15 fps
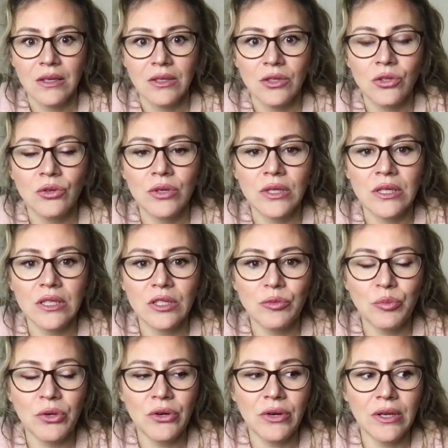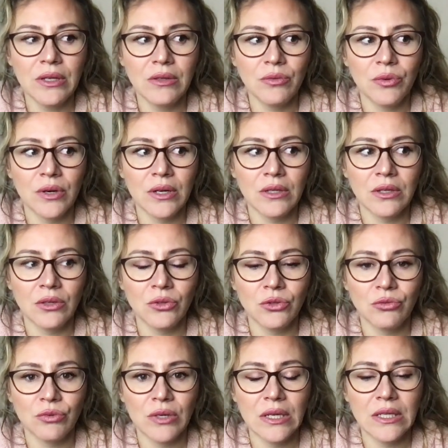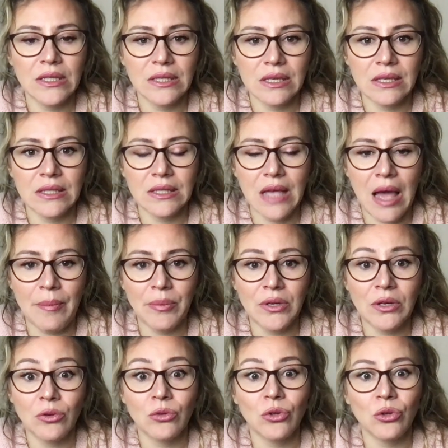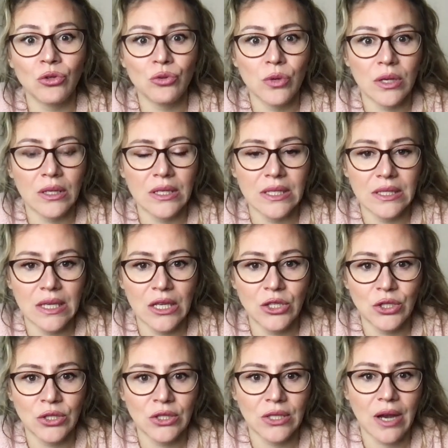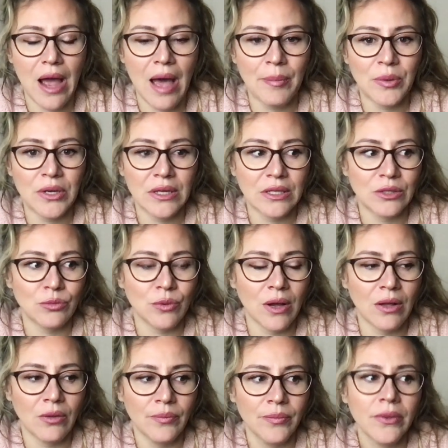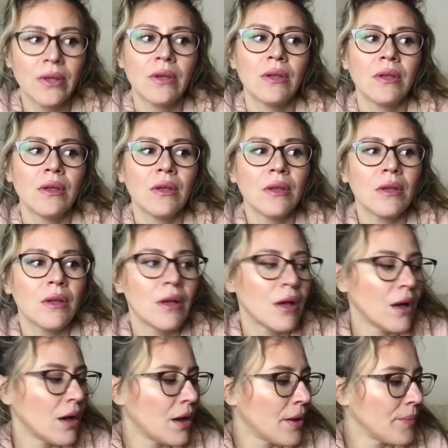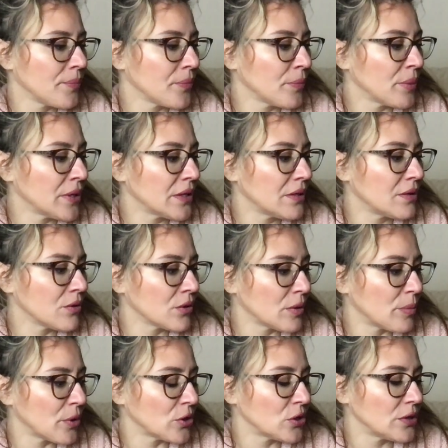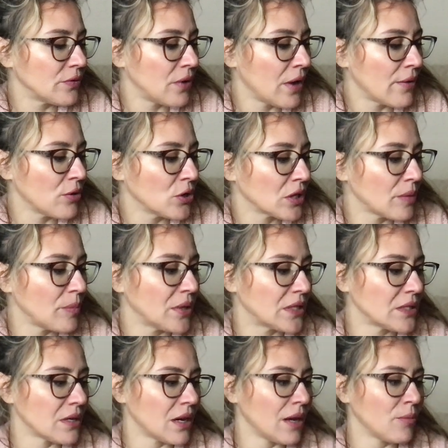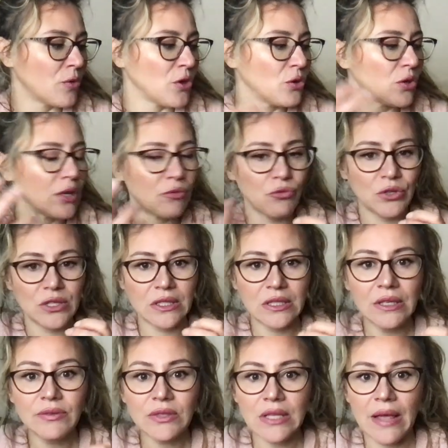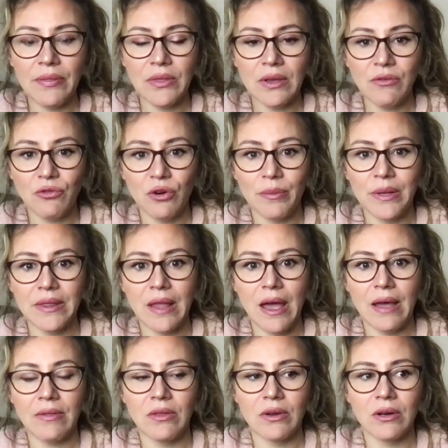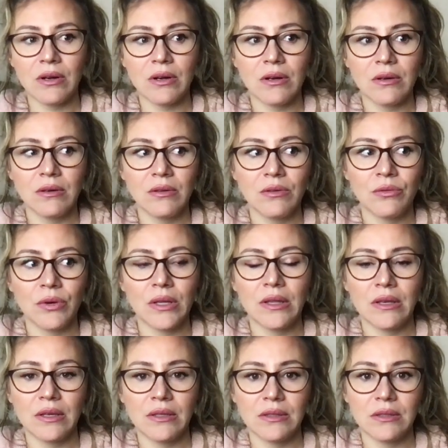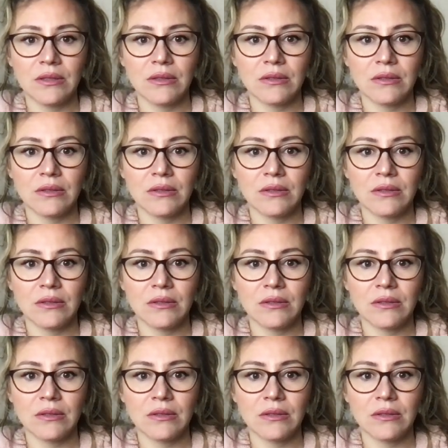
during this period where those releasing is happening, or those realizations are happening as well. But on the positive level, it can be a time when you can receive something from another, whether it's